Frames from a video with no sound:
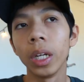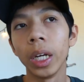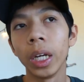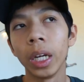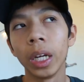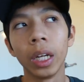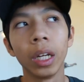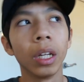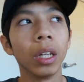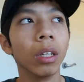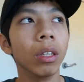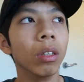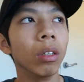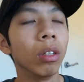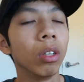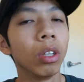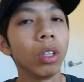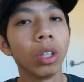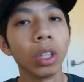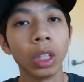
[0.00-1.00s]
and
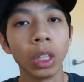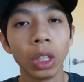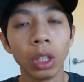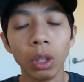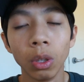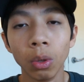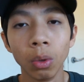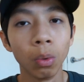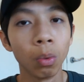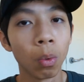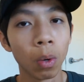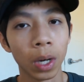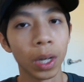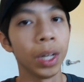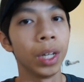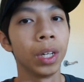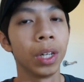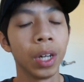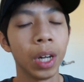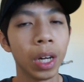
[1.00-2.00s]
just do
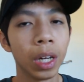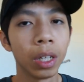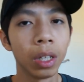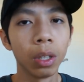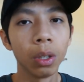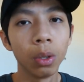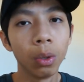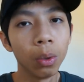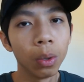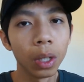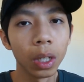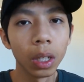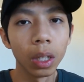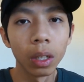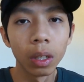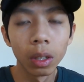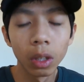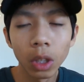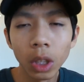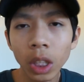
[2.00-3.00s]
what they're doing.
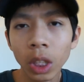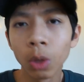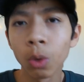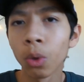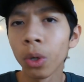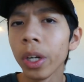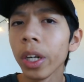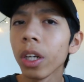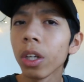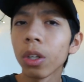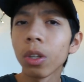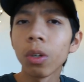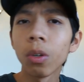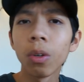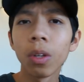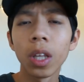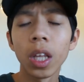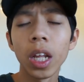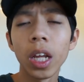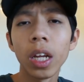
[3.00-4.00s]
Just create your
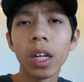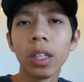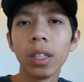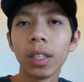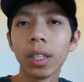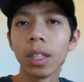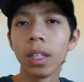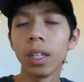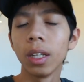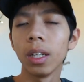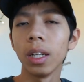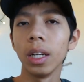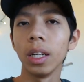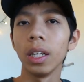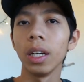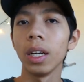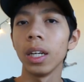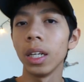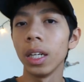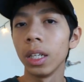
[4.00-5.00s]
own things,
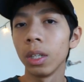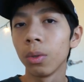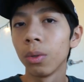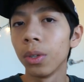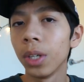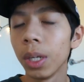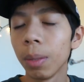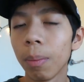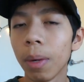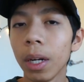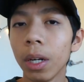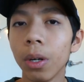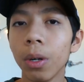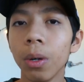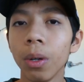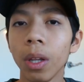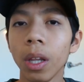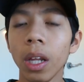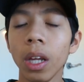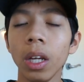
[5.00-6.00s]
like I create my
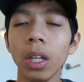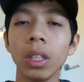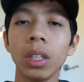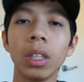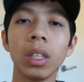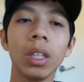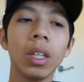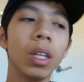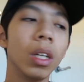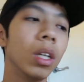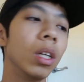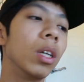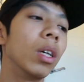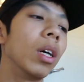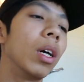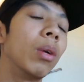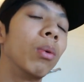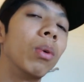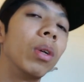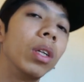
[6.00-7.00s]
own things.
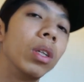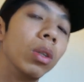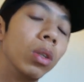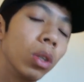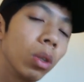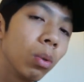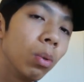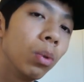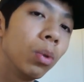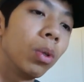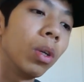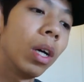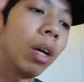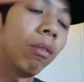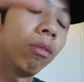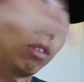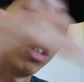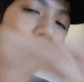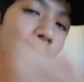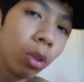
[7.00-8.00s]
I went to school,
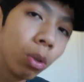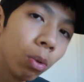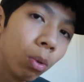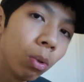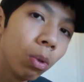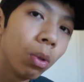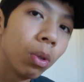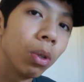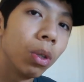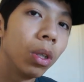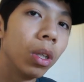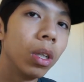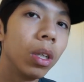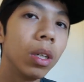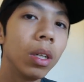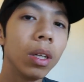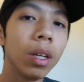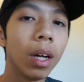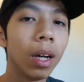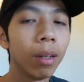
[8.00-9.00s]
after school,
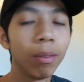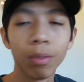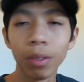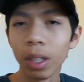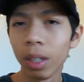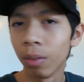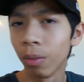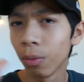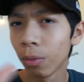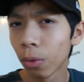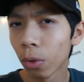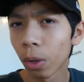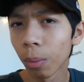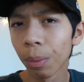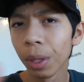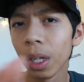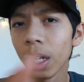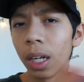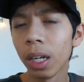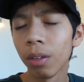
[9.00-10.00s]
I have a
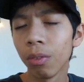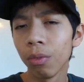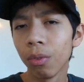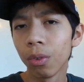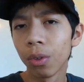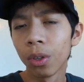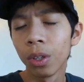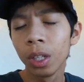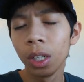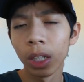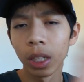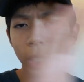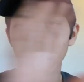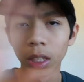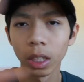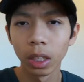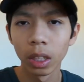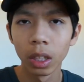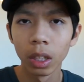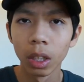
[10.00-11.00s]
formula for
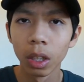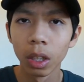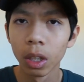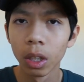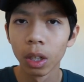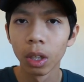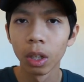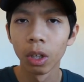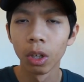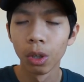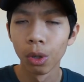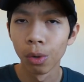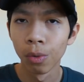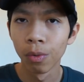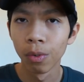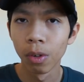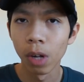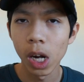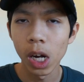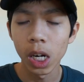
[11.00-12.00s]
this whole
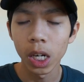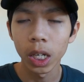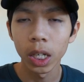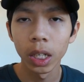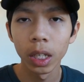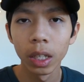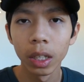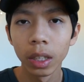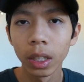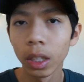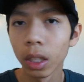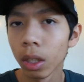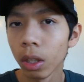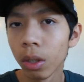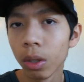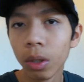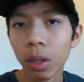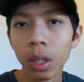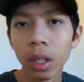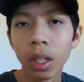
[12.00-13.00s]
vlog.
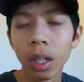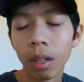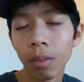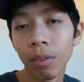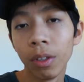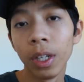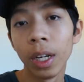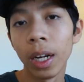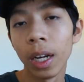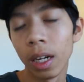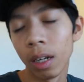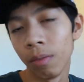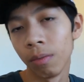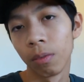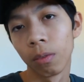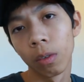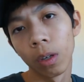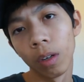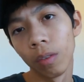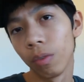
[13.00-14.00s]
So every day I'm
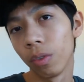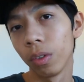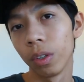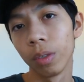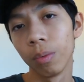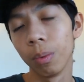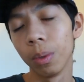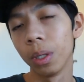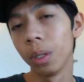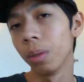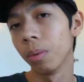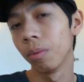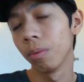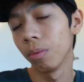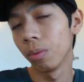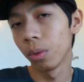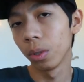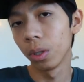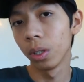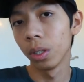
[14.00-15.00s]
comfortable
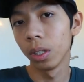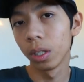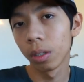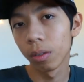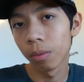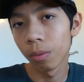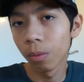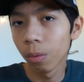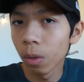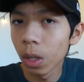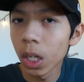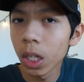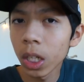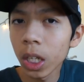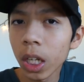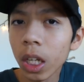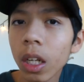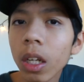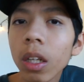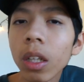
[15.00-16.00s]
for
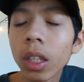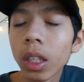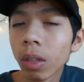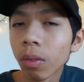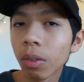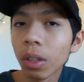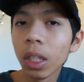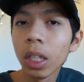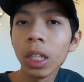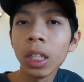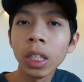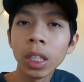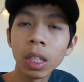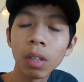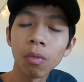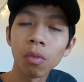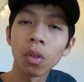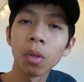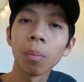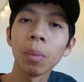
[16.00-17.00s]
vlogging. It's very easy
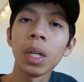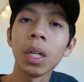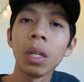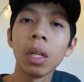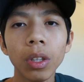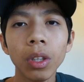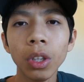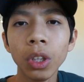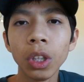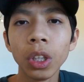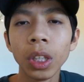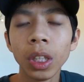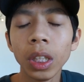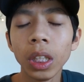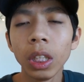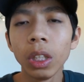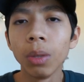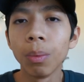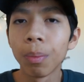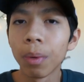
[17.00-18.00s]
for me. You just
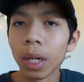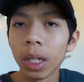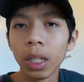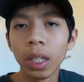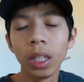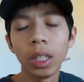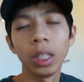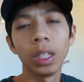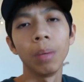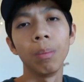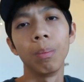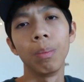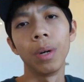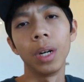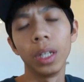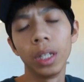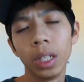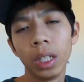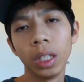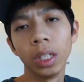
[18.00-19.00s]
need to practice and
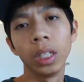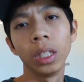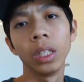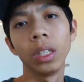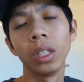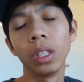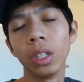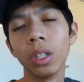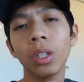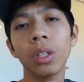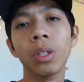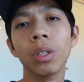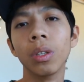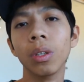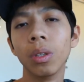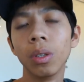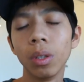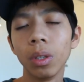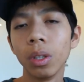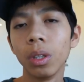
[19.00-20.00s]
practice so
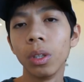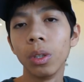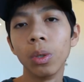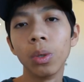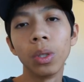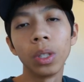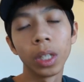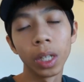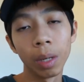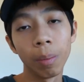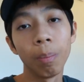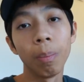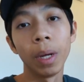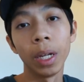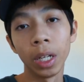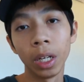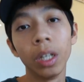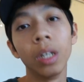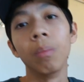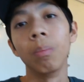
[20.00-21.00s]
you'll get
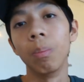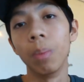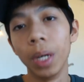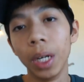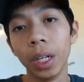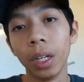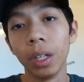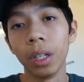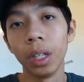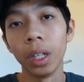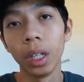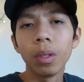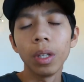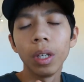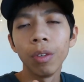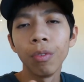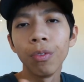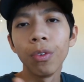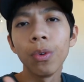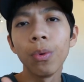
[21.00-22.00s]
better and better.
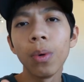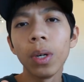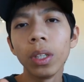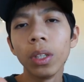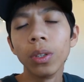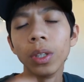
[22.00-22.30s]
If you want to